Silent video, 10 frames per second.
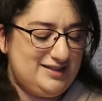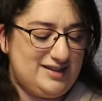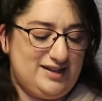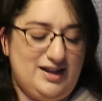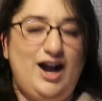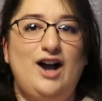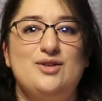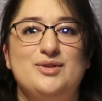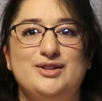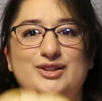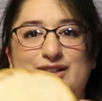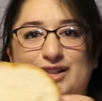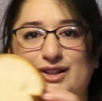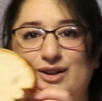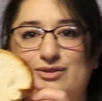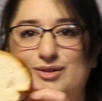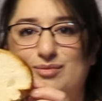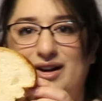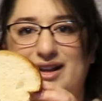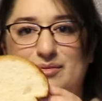is a awkward looking loaf of
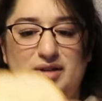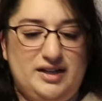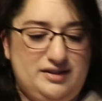bread, but